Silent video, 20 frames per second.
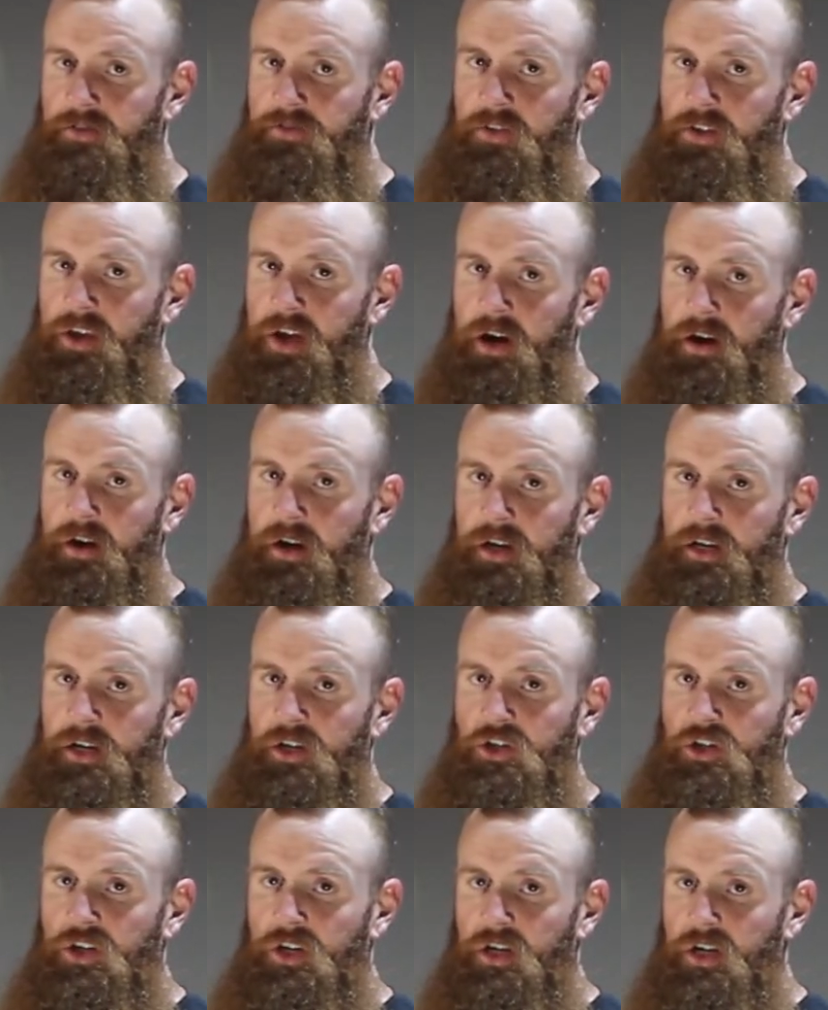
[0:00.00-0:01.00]
for the air
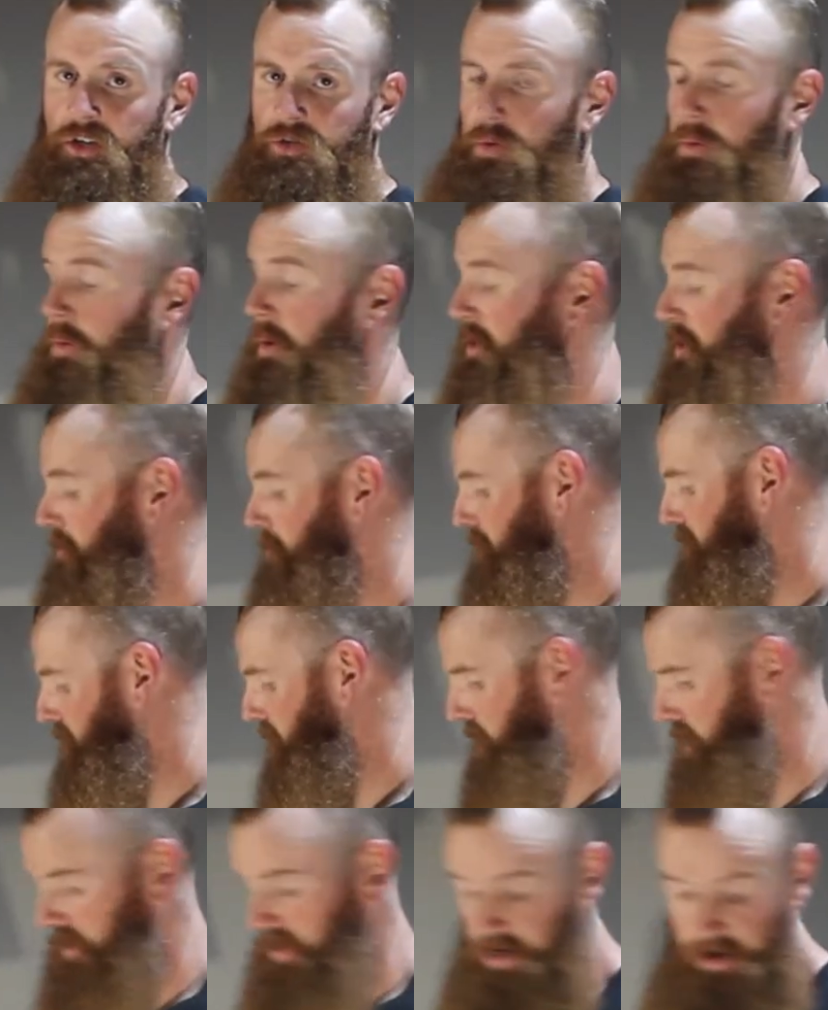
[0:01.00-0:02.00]
conditioning, because we wanted to
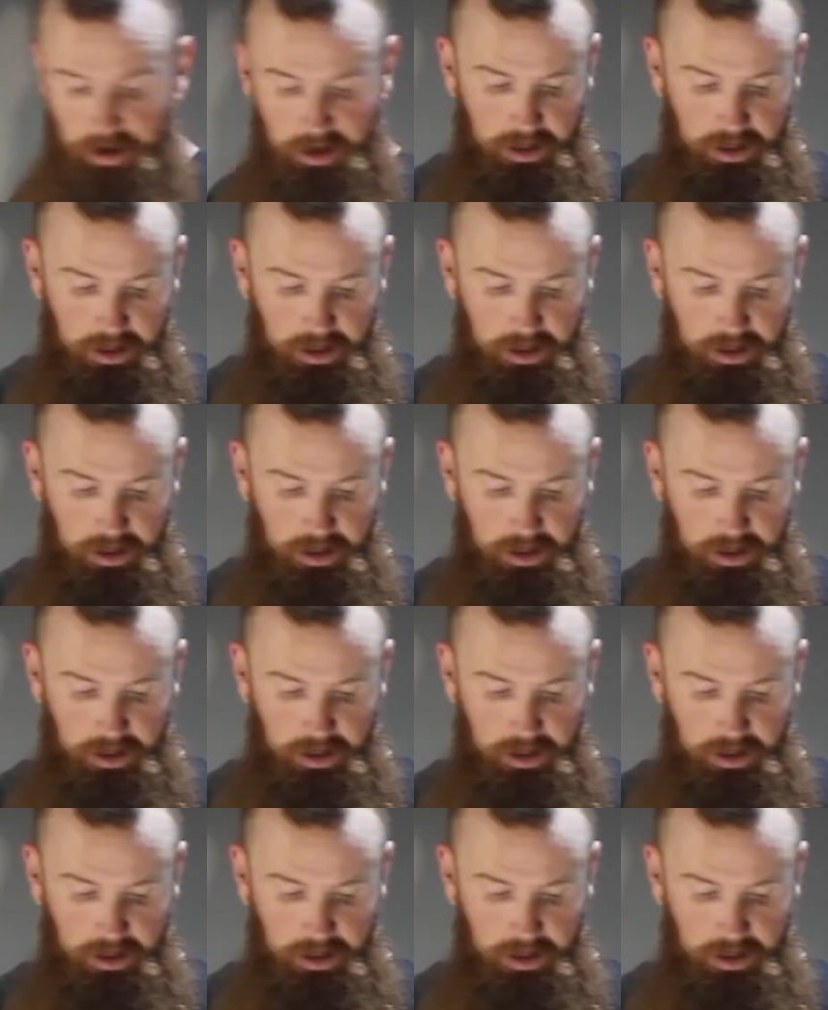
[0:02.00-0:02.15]
retain the air